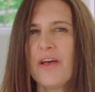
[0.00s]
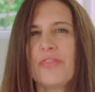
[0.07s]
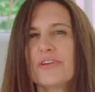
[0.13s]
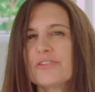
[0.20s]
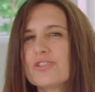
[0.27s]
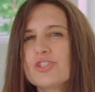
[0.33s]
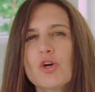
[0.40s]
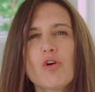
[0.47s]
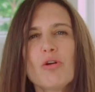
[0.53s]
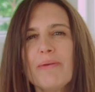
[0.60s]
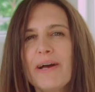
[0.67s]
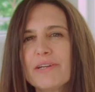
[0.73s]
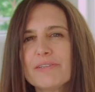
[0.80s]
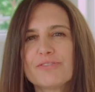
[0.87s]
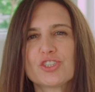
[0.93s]
there's no
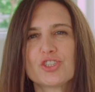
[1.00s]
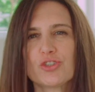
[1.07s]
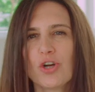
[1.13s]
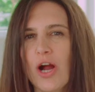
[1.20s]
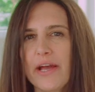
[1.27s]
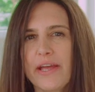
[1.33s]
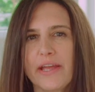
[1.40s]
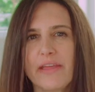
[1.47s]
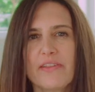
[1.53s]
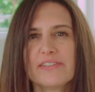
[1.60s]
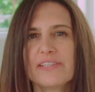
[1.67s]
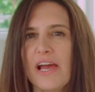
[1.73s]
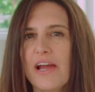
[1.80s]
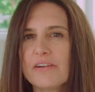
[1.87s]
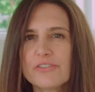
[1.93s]
amount of trying
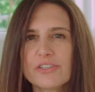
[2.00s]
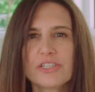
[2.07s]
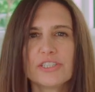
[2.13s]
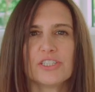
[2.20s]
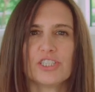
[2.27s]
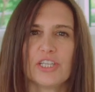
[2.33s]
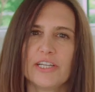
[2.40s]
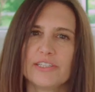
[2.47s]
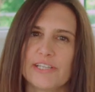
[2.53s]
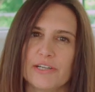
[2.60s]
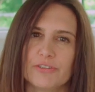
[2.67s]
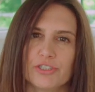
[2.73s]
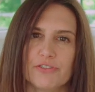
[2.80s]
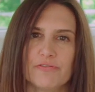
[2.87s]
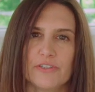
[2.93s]
that's ever gonna change how
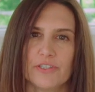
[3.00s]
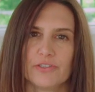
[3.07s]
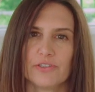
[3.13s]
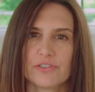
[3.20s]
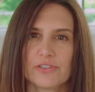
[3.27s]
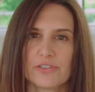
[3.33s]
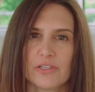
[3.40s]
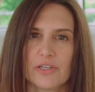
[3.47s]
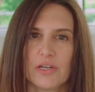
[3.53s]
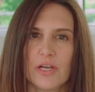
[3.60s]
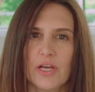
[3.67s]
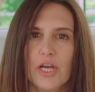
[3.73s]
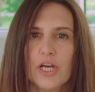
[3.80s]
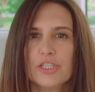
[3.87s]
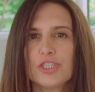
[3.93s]
she feels.
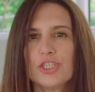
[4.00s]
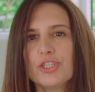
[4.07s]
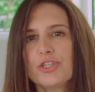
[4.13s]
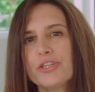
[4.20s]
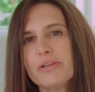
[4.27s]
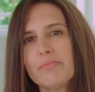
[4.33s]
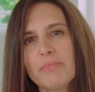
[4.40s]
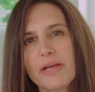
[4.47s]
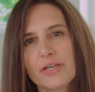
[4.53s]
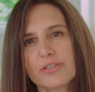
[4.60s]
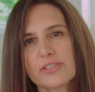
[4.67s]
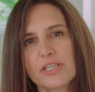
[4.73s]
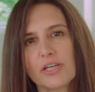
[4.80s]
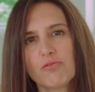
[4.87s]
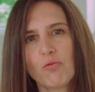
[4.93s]
She couldn't make
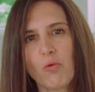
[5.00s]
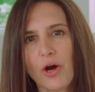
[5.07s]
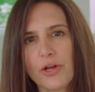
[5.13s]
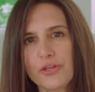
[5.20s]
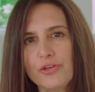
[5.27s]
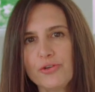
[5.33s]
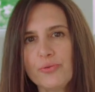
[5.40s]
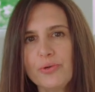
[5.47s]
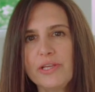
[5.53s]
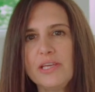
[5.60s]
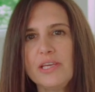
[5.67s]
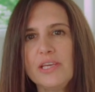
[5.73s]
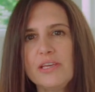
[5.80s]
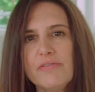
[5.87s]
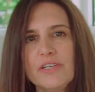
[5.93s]
herself want you
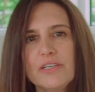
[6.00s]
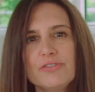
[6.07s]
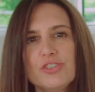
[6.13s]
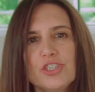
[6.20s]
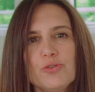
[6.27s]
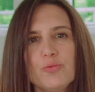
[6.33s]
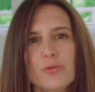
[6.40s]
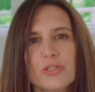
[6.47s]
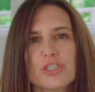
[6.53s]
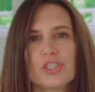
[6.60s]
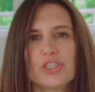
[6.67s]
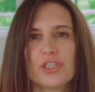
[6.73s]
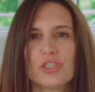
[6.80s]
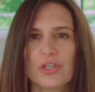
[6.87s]
even if she wished she